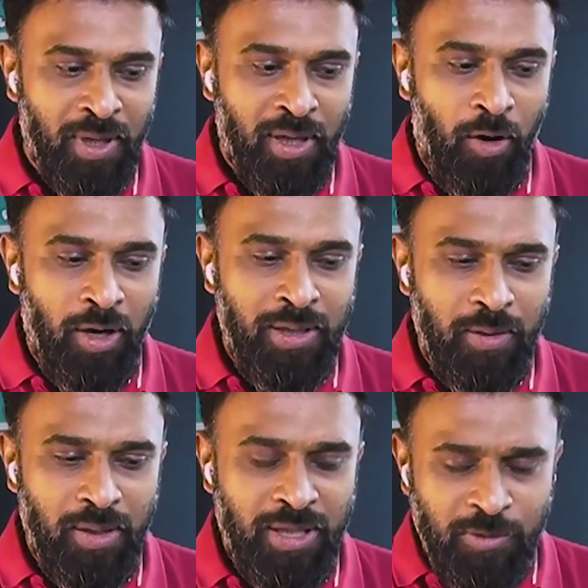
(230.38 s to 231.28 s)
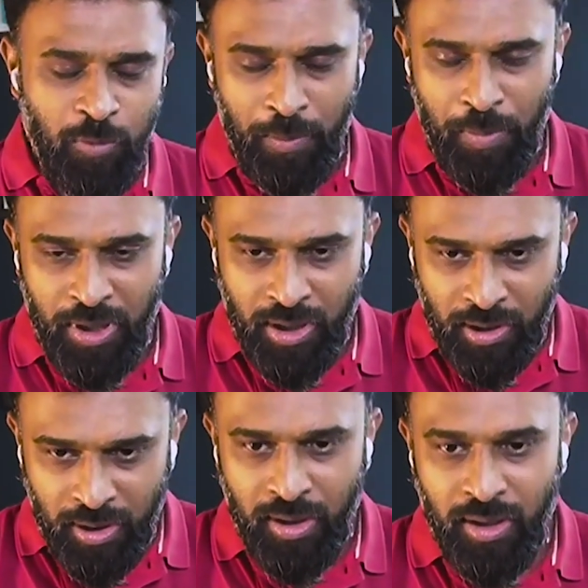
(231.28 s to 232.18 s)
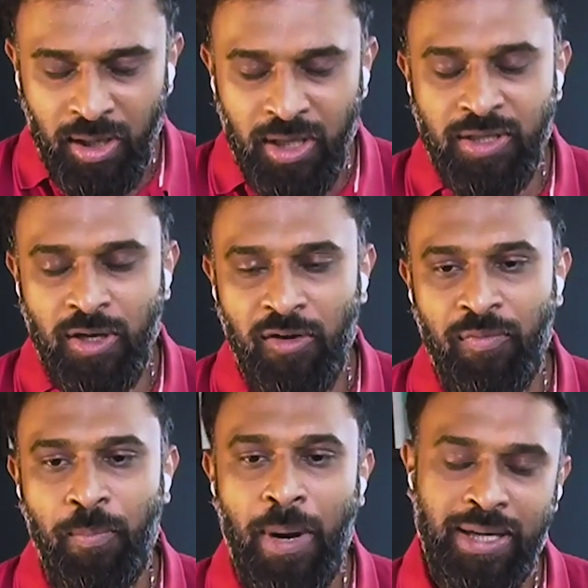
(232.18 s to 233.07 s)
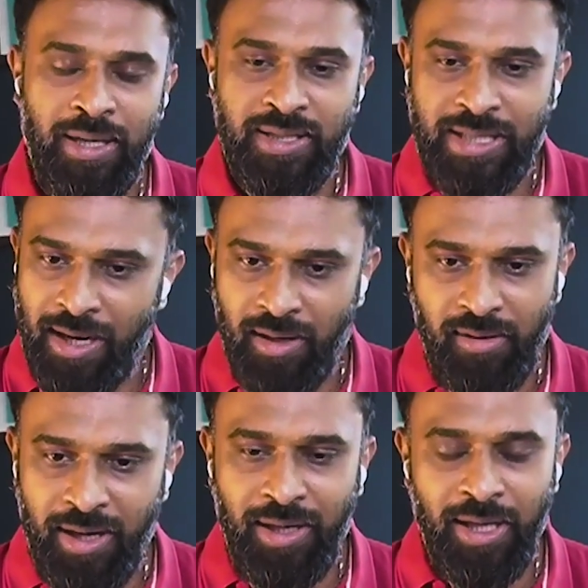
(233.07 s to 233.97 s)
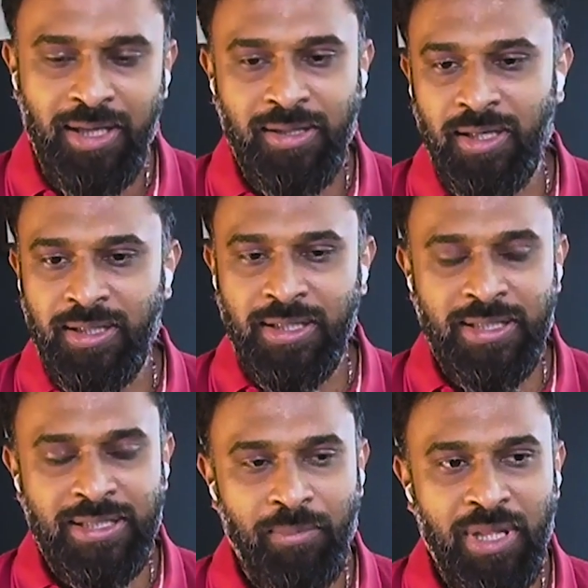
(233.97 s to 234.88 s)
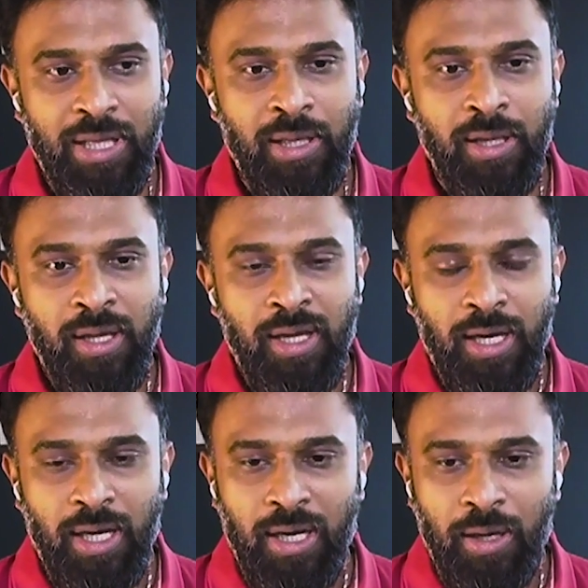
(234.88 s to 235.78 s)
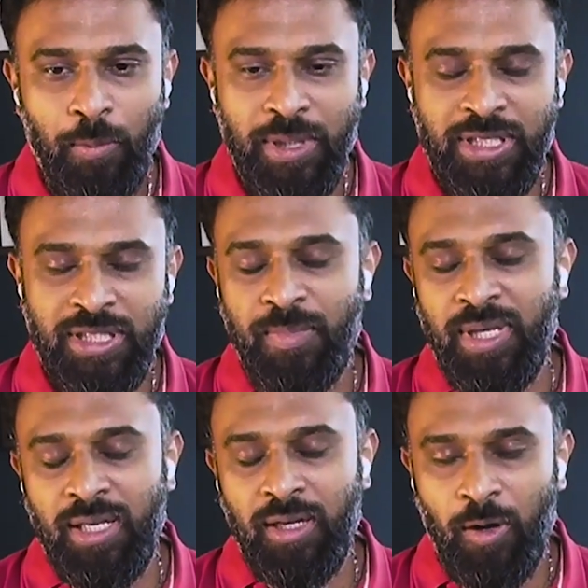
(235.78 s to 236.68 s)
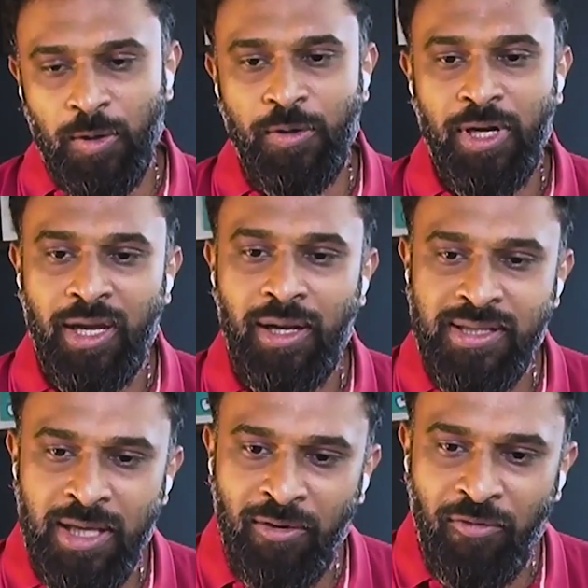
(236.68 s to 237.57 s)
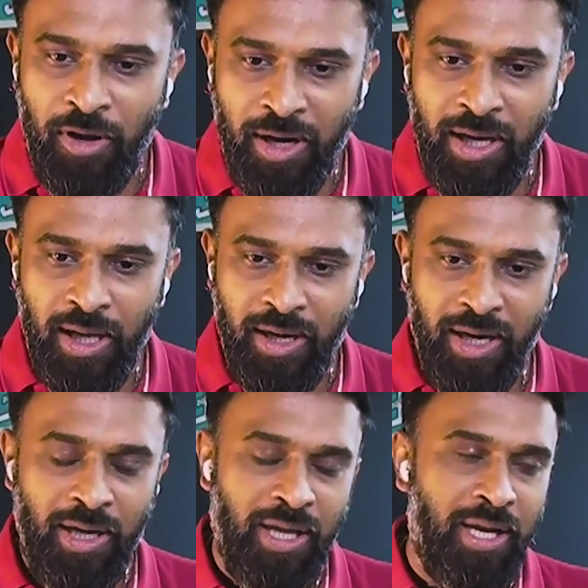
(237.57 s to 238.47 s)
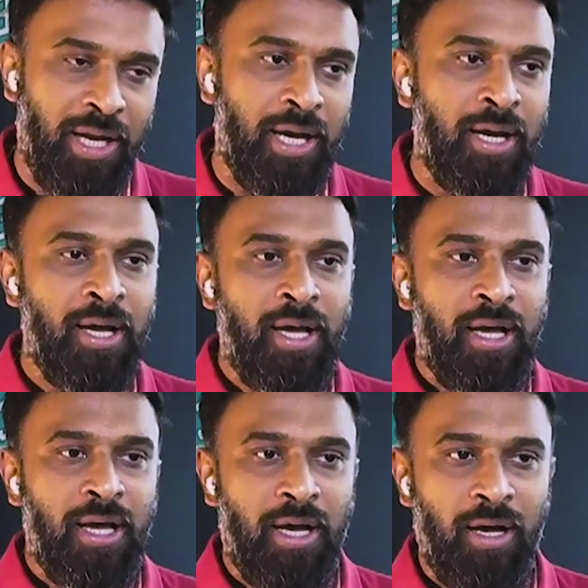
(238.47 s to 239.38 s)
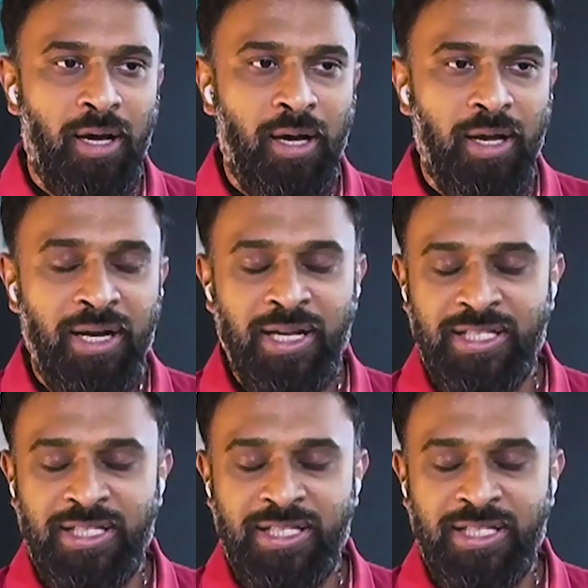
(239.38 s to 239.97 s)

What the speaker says: on this one particular niche of partner channel, right? Like this is something which has been also an Achilles heel for India, right? Like Indian